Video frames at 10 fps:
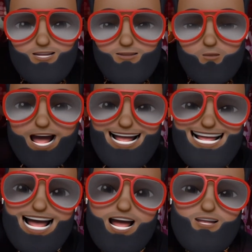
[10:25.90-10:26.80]
Why
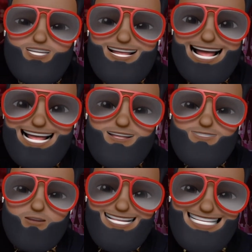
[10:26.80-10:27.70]
the hell should they give
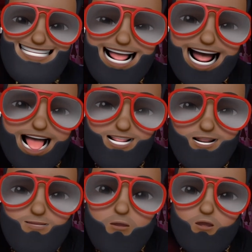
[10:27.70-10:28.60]
you a
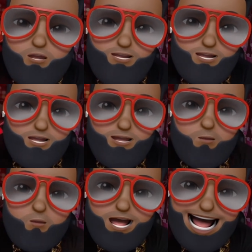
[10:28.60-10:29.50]
dollar more?
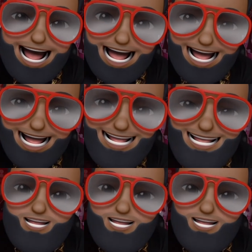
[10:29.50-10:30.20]
Why?